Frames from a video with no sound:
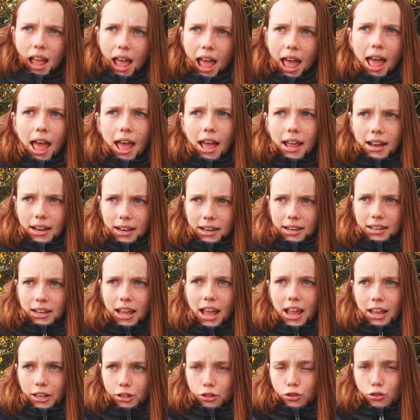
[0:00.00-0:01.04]
And
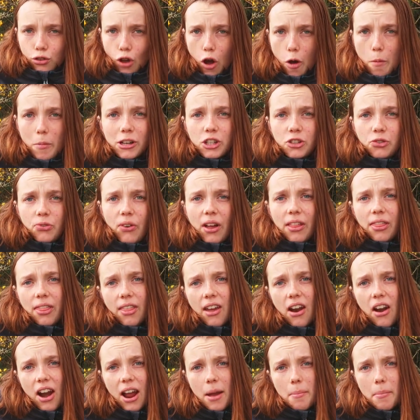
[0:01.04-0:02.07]
I had so much
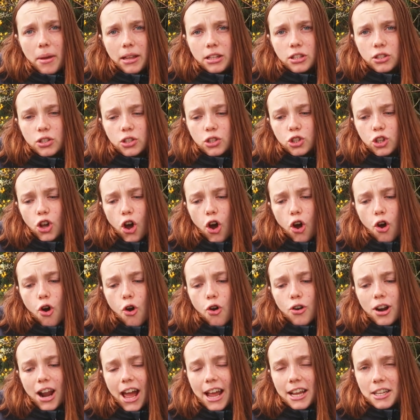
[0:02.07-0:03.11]
fun there. I met
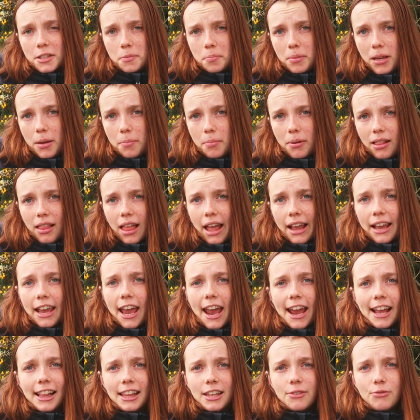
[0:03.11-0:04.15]
so nice people, like
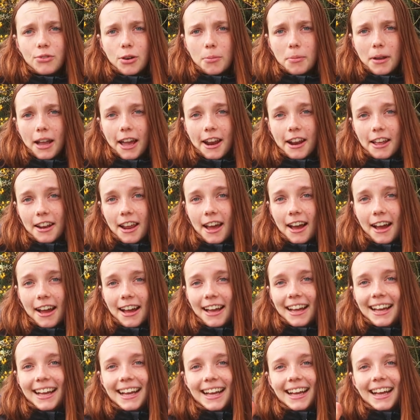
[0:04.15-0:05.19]
Haley from Canada.
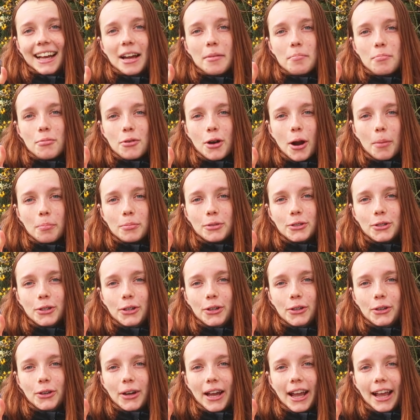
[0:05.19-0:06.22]
Props to
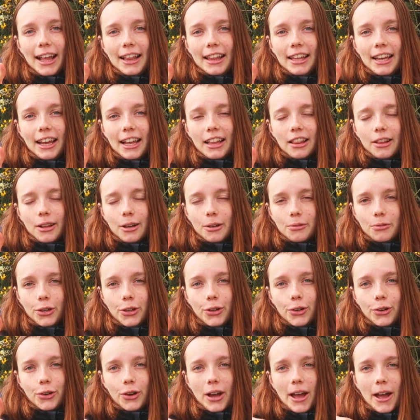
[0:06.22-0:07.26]
you, Haley, I love
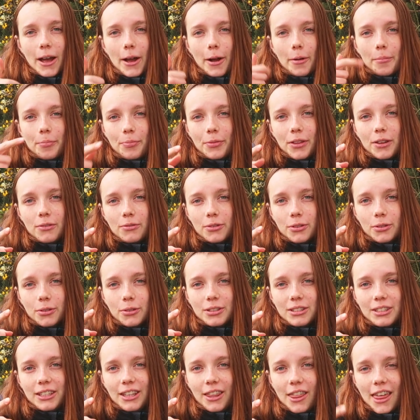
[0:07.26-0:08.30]
you, if
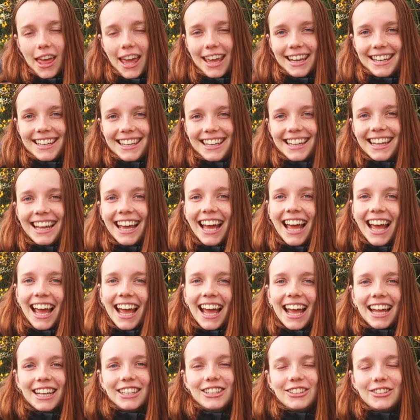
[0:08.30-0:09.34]
you see that.
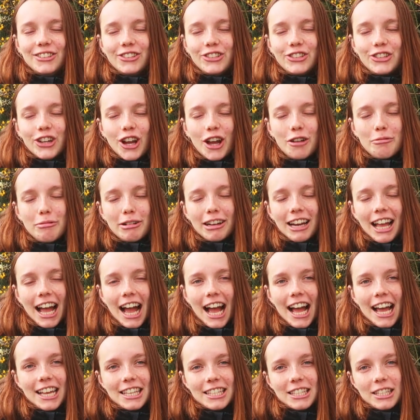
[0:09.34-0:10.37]
And two German
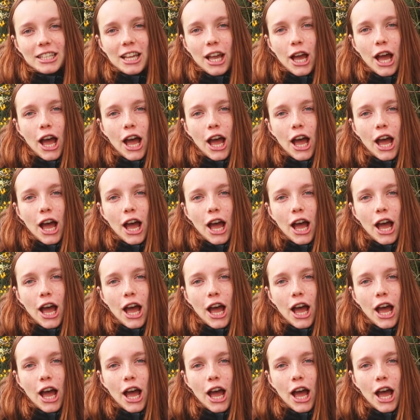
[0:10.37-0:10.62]
guys.